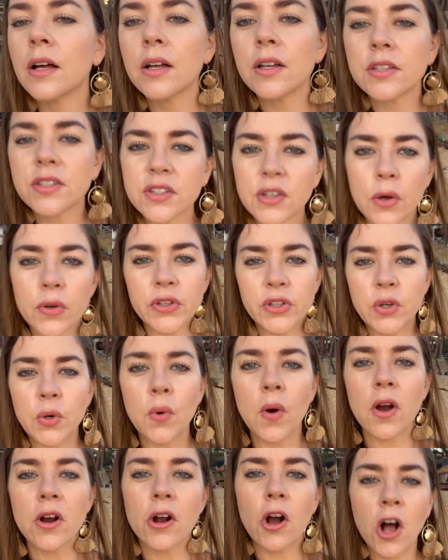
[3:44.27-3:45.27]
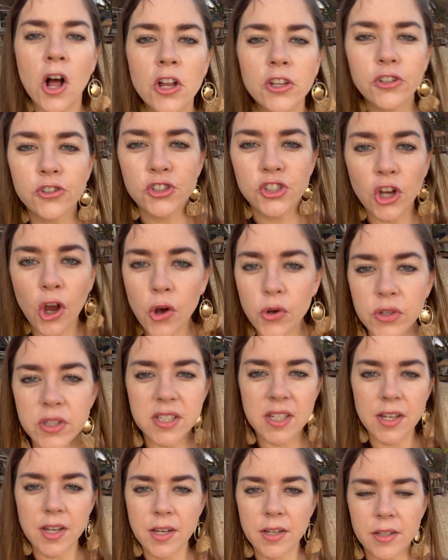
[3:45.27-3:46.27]
So you are all
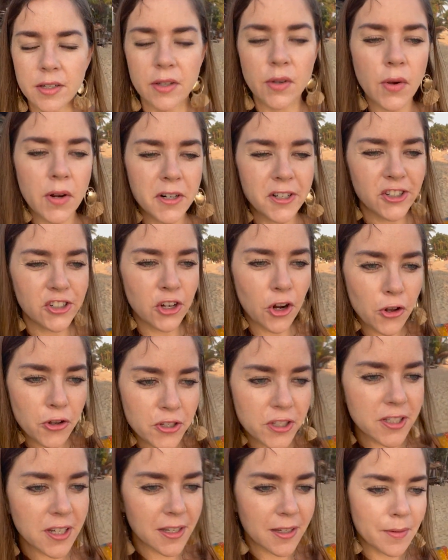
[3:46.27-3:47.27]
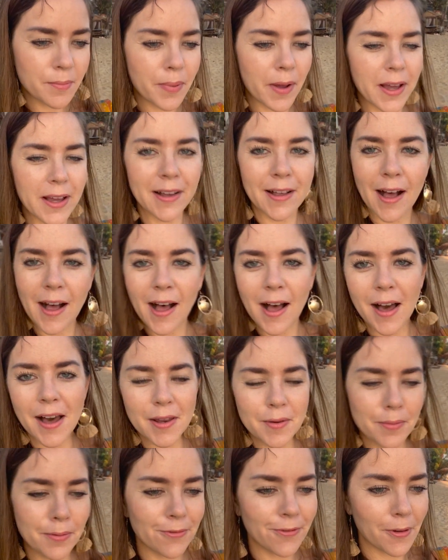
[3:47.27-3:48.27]
chosen. You are chosen by God
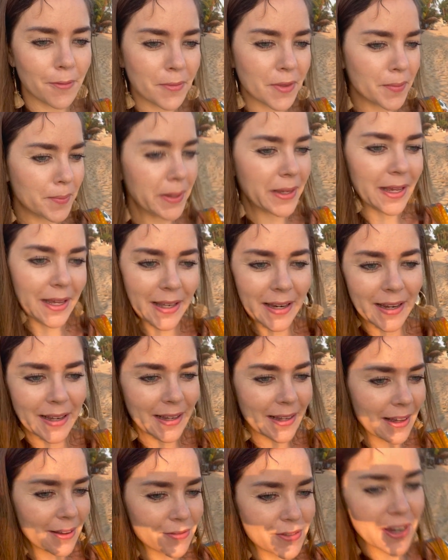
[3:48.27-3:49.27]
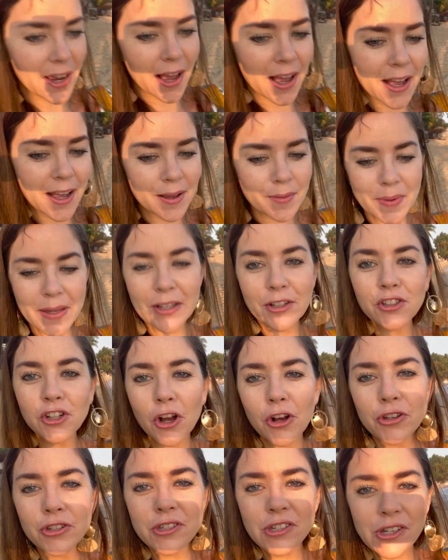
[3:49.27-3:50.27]
from the beginning of time. He
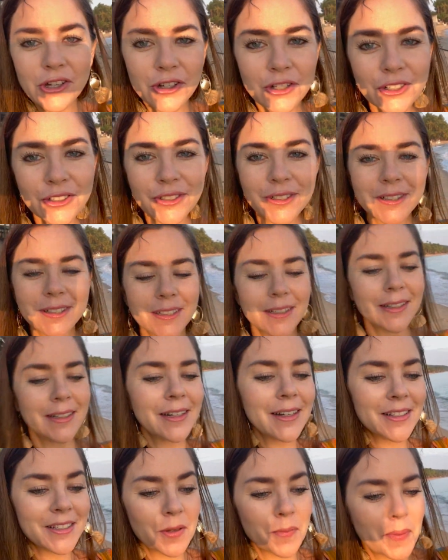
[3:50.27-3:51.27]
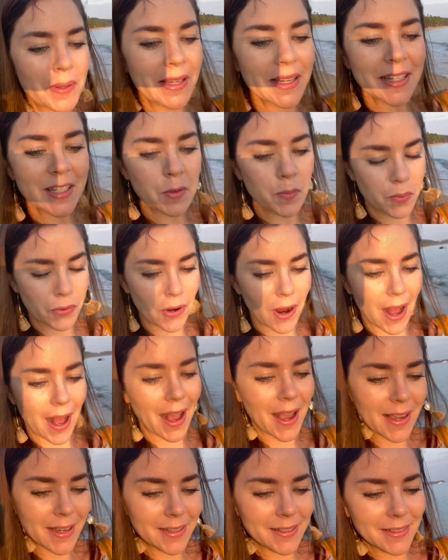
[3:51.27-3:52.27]
chose you to be his
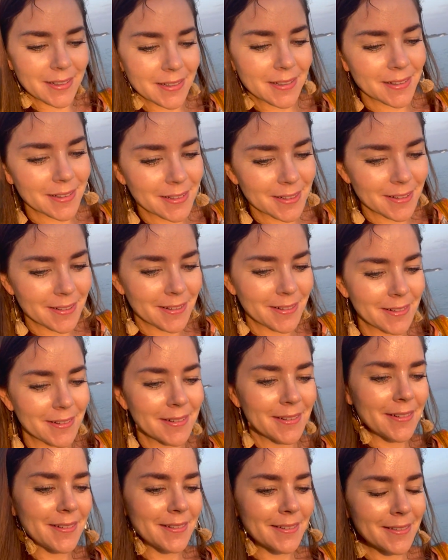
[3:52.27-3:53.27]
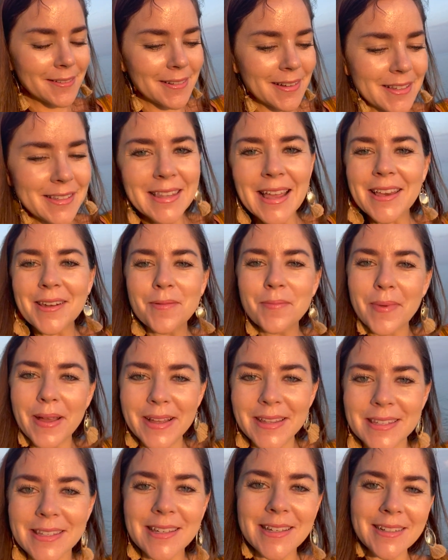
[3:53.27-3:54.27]
bride. Is that
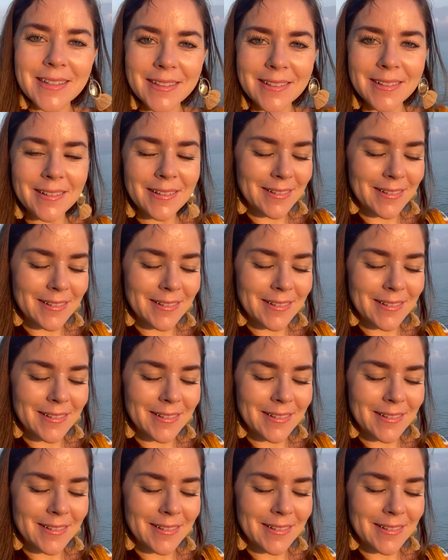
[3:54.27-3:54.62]
amazing?